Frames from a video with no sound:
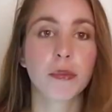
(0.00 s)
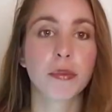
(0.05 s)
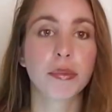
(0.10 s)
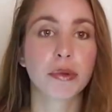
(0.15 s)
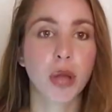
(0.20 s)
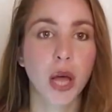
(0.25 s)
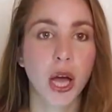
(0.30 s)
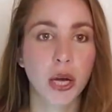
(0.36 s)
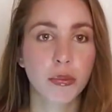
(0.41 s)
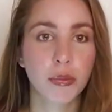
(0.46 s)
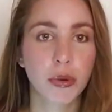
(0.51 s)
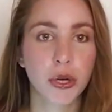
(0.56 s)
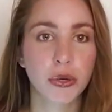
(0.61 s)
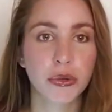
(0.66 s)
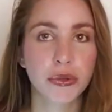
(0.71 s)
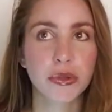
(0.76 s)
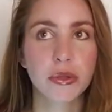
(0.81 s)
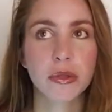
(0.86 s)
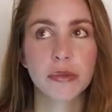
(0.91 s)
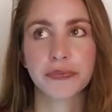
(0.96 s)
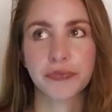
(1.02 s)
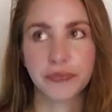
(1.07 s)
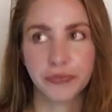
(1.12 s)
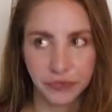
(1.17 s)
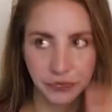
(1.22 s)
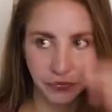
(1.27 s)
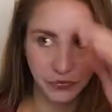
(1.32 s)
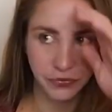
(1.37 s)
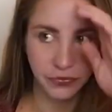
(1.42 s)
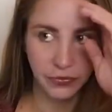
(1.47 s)
Blog post.
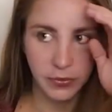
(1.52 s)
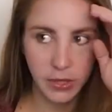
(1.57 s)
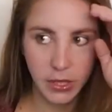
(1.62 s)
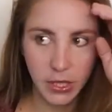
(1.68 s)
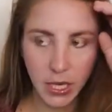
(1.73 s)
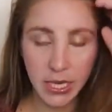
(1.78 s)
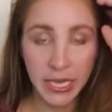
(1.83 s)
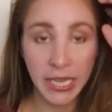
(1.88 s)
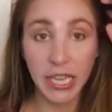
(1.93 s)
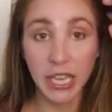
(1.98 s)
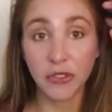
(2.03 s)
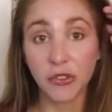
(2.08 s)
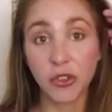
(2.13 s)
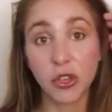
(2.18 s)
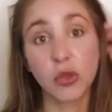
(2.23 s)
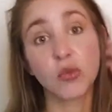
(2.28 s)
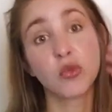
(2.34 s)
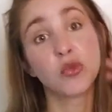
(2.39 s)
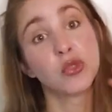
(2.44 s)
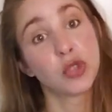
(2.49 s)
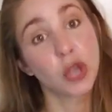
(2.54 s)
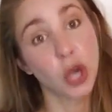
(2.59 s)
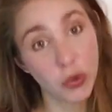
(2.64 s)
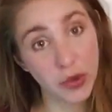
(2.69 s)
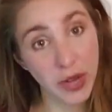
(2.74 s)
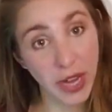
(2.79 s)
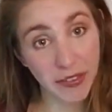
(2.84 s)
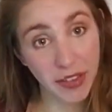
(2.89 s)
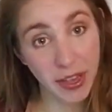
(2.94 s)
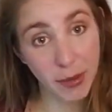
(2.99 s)
If you
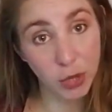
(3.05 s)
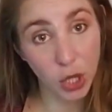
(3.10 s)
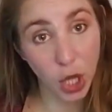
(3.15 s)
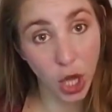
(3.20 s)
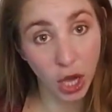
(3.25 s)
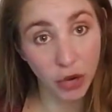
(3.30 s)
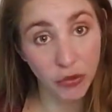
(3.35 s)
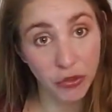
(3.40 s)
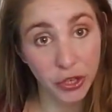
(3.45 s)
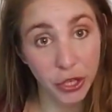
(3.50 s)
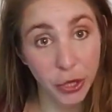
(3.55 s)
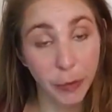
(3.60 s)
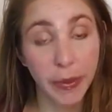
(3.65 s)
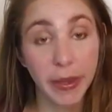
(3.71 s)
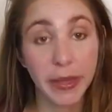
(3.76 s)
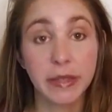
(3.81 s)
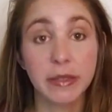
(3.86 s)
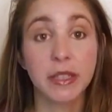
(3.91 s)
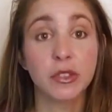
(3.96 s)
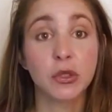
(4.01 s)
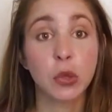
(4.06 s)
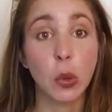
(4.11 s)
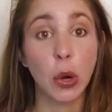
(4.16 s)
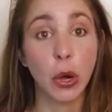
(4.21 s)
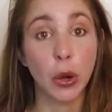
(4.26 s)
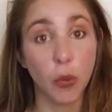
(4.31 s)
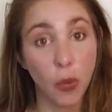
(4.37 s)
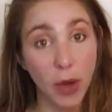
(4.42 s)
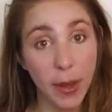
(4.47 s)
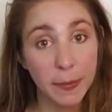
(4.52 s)
don't have a blog for your business
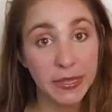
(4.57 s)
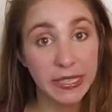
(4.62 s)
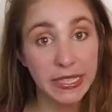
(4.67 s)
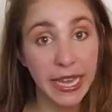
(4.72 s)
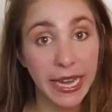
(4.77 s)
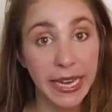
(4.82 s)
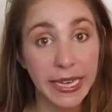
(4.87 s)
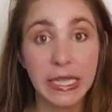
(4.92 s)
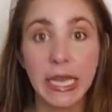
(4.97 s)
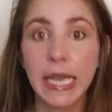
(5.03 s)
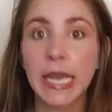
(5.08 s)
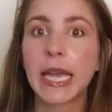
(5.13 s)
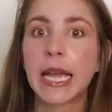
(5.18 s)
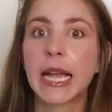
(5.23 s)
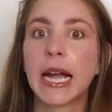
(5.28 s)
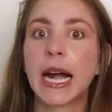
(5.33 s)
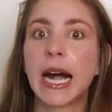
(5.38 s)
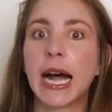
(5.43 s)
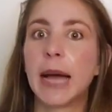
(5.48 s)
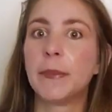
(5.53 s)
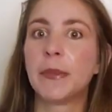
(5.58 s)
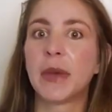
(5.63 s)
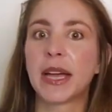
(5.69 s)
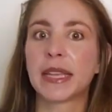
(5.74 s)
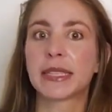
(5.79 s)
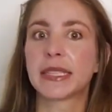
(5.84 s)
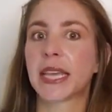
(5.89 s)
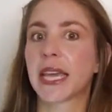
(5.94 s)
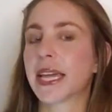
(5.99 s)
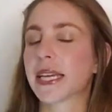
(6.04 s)
or a website, I'm
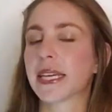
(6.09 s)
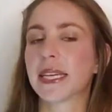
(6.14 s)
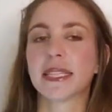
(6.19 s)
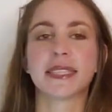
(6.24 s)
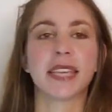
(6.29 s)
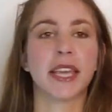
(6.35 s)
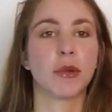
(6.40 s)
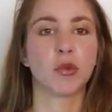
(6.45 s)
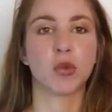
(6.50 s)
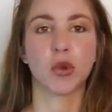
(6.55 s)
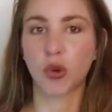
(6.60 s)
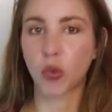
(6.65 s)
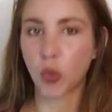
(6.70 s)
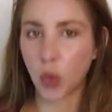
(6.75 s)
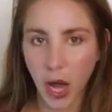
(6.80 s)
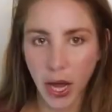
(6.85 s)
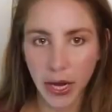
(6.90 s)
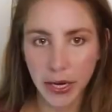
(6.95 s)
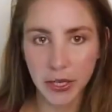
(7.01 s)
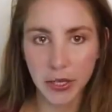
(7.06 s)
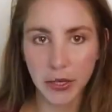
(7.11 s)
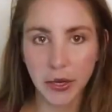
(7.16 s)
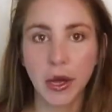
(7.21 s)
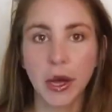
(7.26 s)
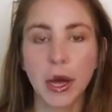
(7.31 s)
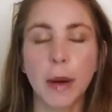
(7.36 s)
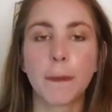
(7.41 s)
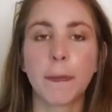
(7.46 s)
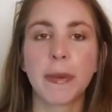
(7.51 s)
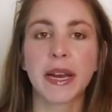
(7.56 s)
not saying it is a required,
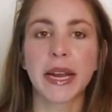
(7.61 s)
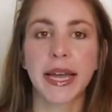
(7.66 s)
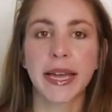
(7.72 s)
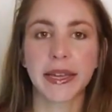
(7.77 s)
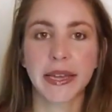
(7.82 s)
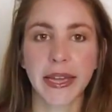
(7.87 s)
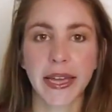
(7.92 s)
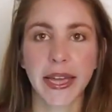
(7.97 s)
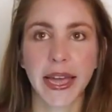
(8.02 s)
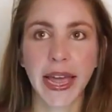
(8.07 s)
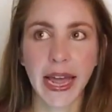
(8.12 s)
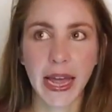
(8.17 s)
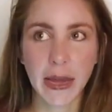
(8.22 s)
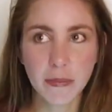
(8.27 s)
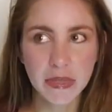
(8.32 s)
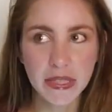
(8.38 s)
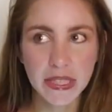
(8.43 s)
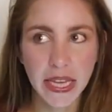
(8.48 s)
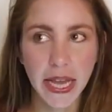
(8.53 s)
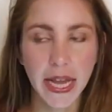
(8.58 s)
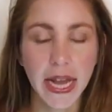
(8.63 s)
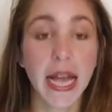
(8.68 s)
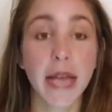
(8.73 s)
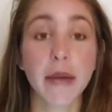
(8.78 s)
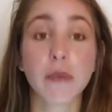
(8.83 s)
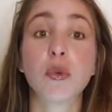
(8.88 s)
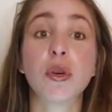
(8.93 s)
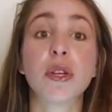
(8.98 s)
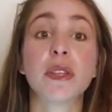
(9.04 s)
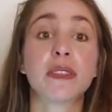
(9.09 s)
but I am saying
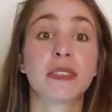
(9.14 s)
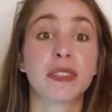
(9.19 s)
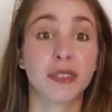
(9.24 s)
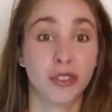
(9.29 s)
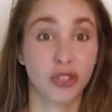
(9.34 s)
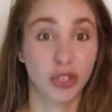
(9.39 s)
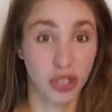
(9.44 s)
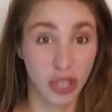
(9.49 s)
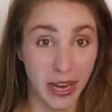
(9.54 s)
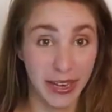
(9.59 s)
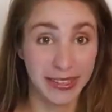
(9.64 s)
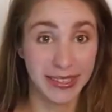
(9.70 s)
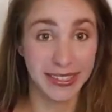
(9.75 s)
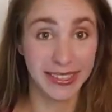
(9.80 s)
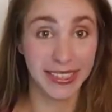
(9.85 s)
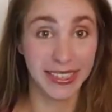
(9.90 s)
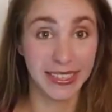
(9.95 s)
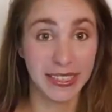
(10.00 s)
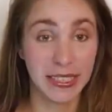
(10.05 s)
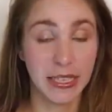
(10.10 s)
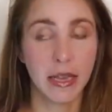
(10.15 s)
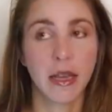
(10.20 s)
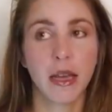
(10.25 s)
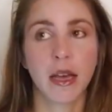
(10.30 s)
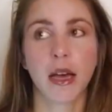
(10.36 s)
I would suggest it.